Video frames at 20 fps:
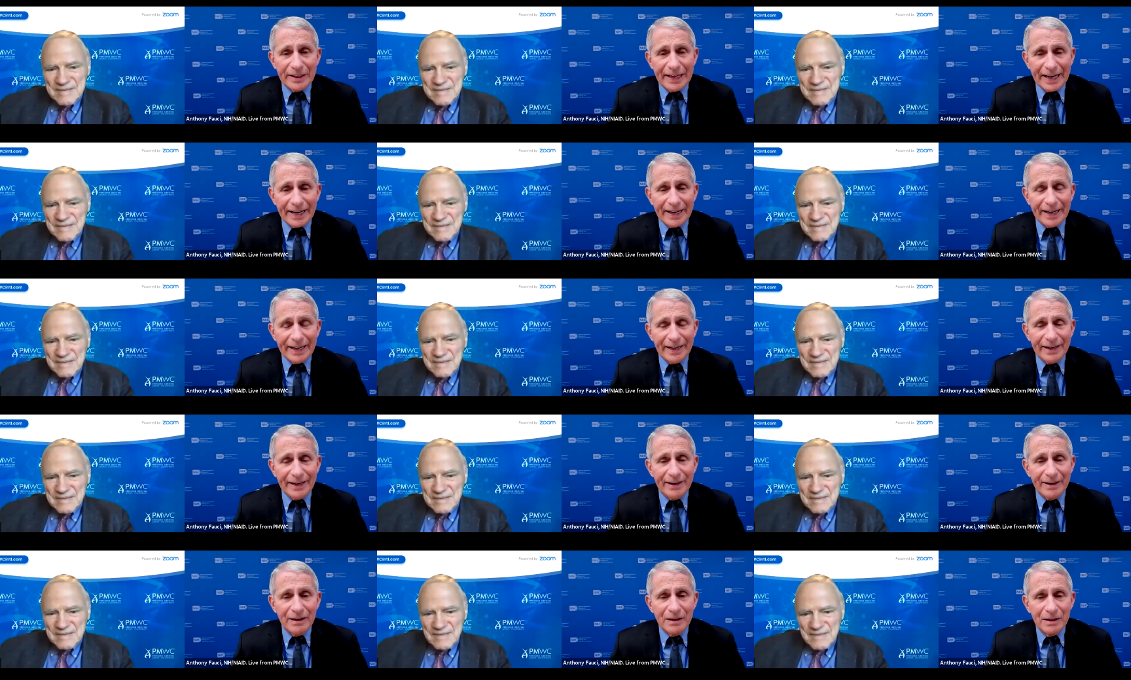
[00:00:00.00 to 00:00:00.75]

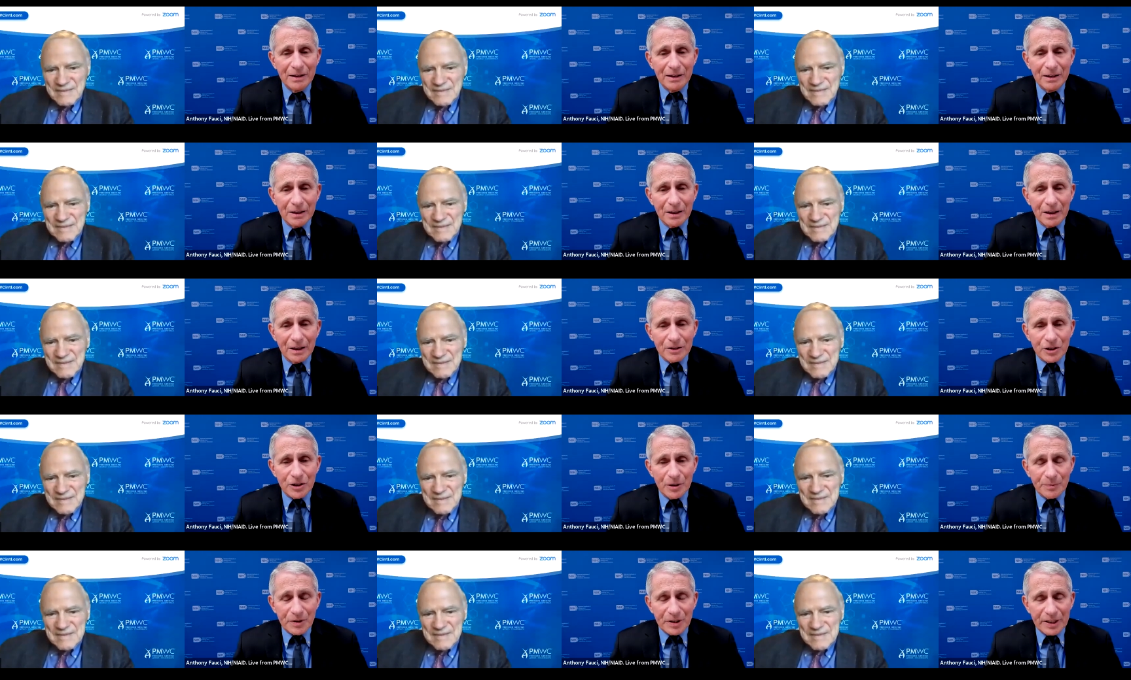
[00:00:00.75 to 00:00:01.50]
Speaker 1: getting a
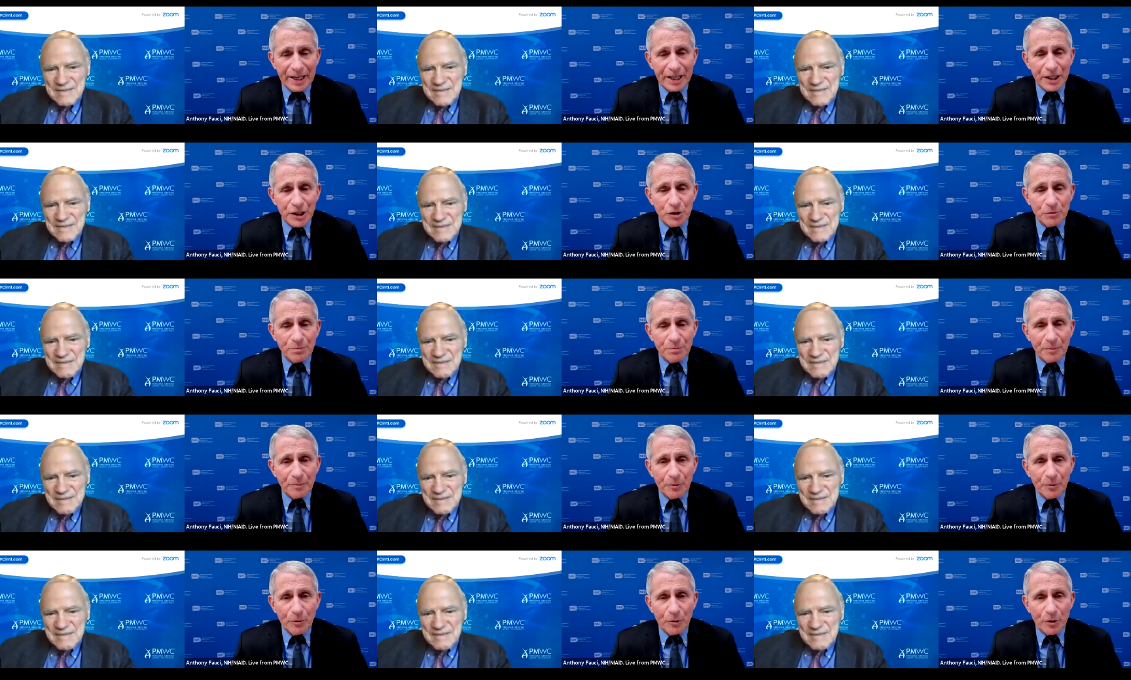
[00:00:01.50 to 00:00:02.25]
substantial
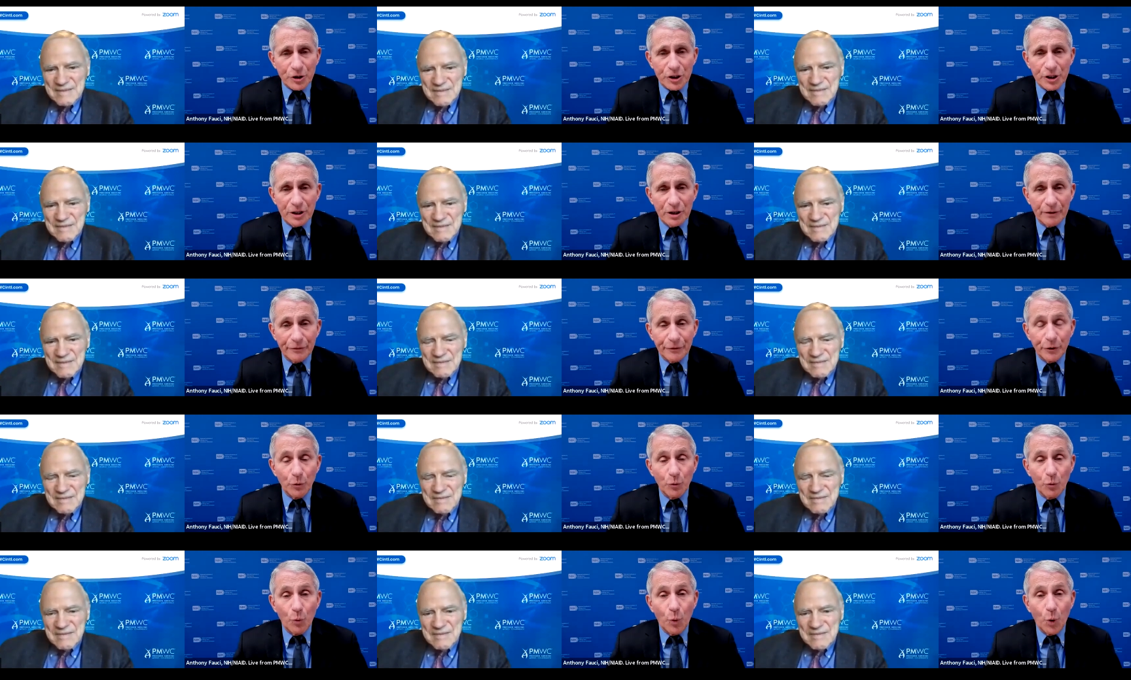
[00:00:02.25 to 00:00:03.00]
proportion of
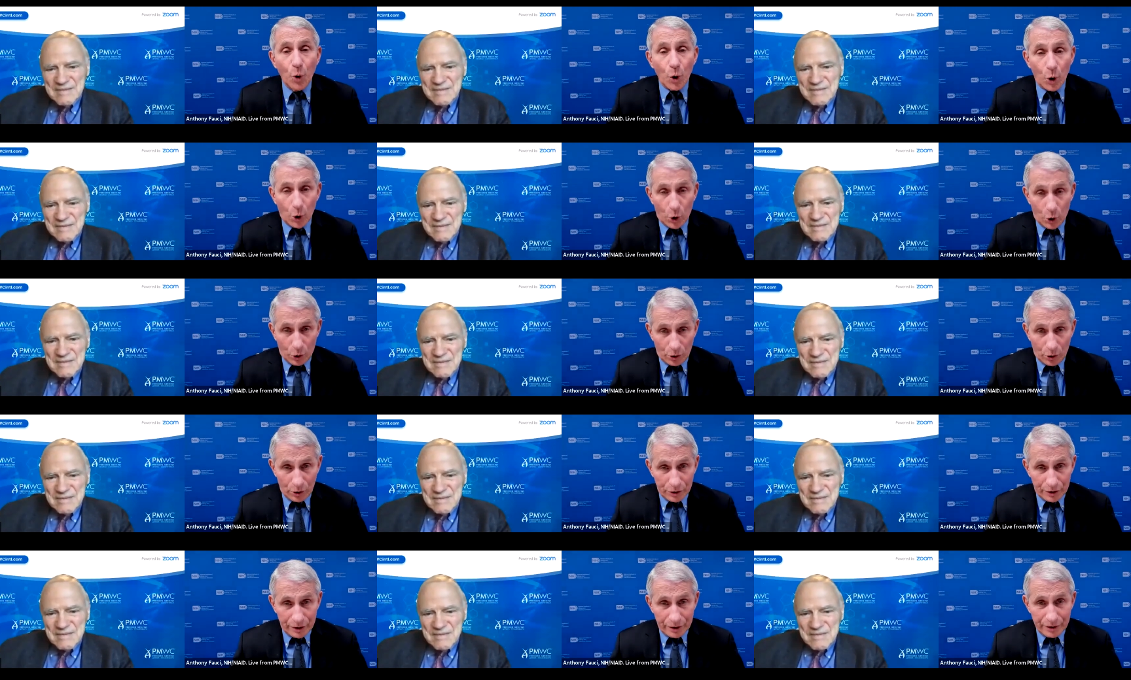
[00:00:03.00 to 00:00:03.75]
the
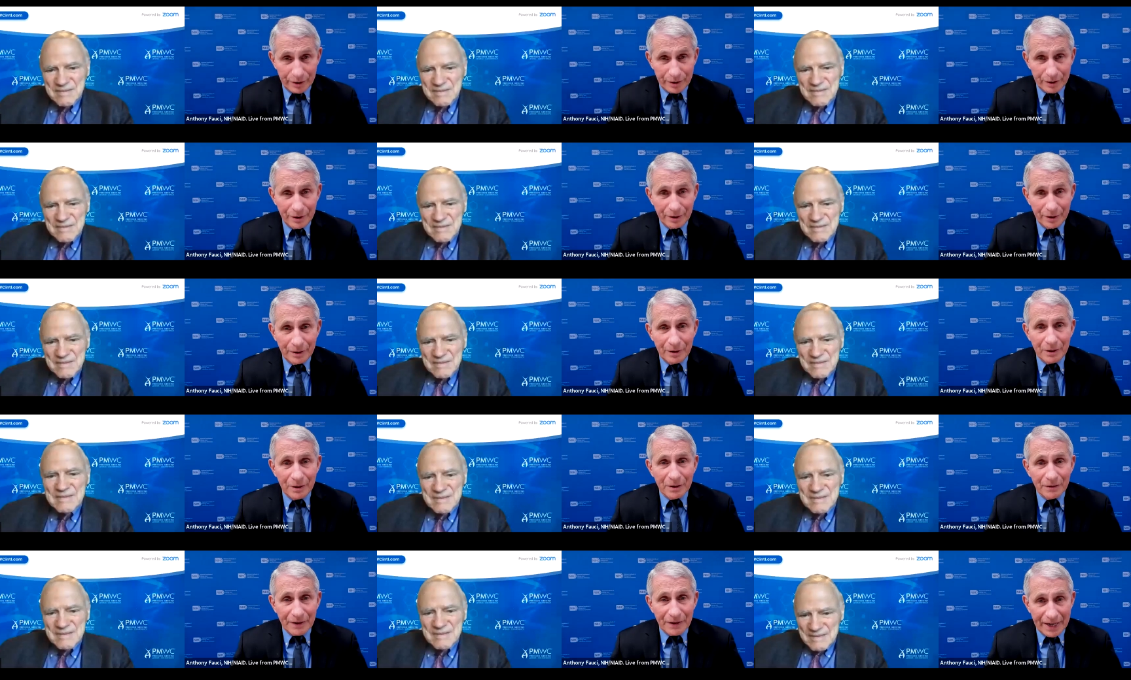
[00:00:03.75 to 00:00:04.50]
world
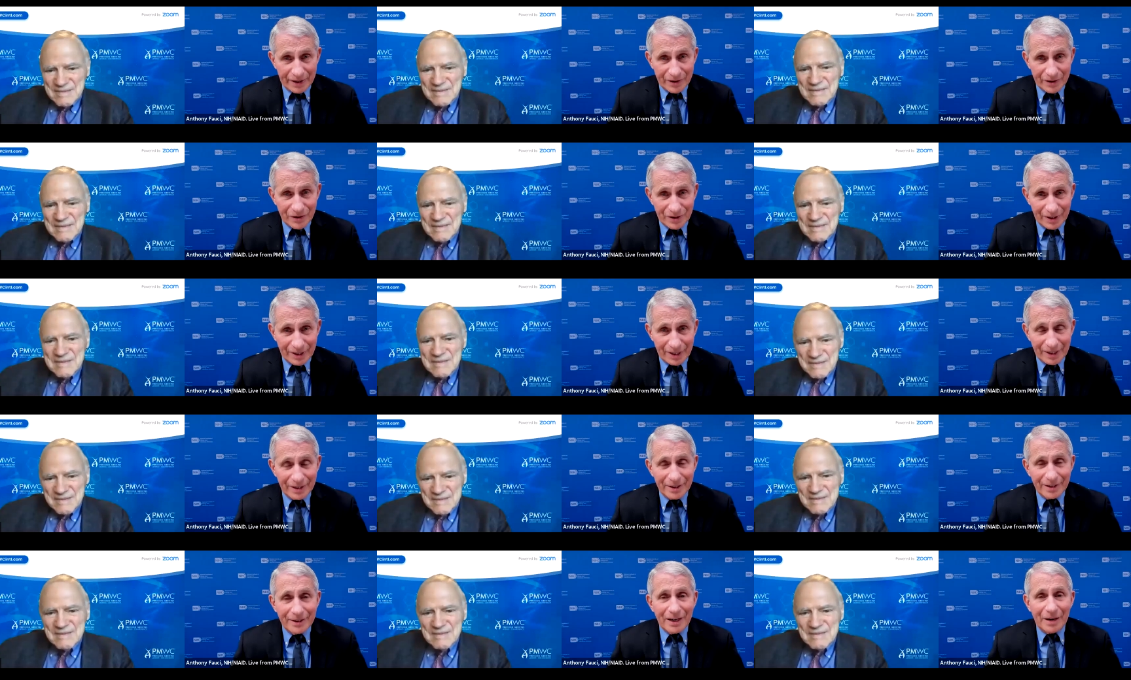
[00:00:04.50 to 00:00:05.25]

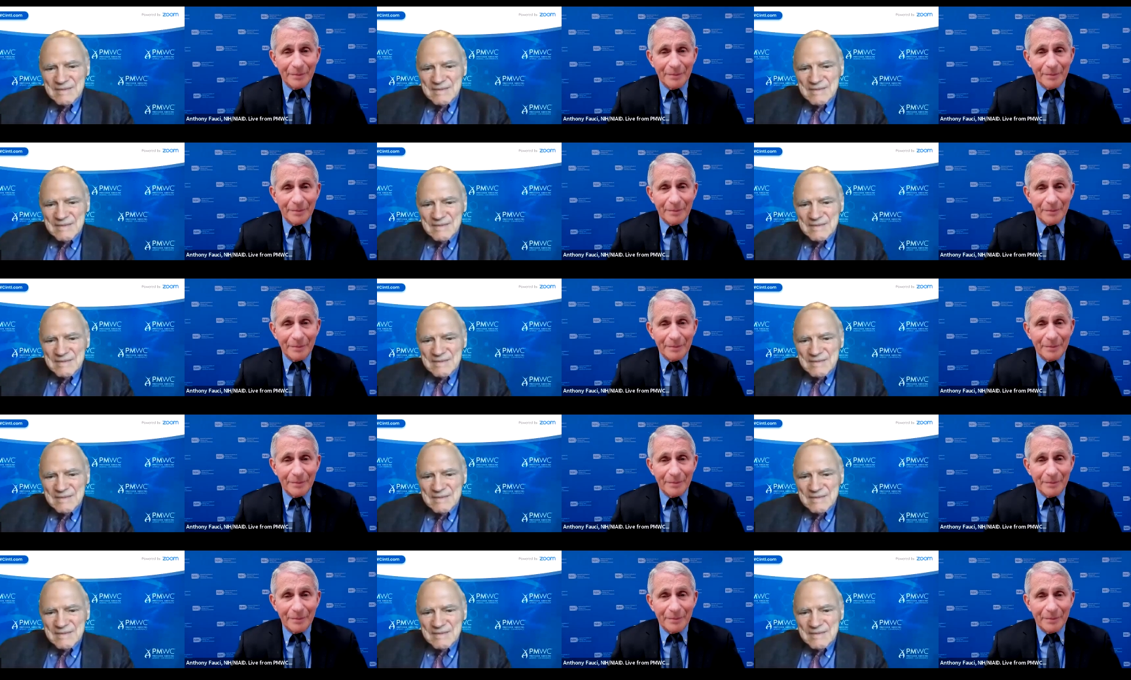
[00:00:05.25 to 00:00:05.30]
vaccinated.